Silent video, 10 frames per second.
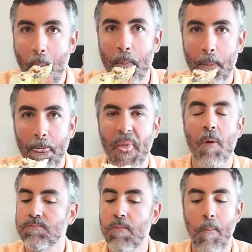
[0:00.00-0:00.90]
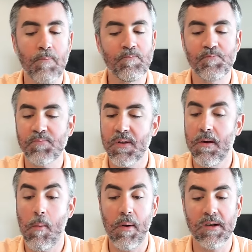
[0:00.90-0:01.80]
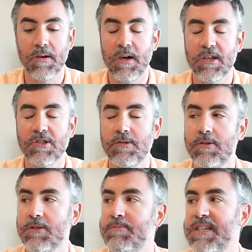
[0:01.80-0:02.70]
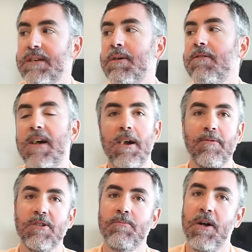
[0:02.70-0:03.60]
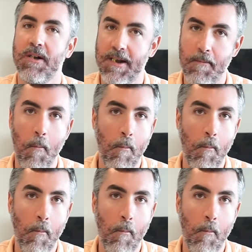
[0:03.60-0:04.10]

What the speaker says: Mm-hmm. Oh my gosh, you're speaking my language, Monkey.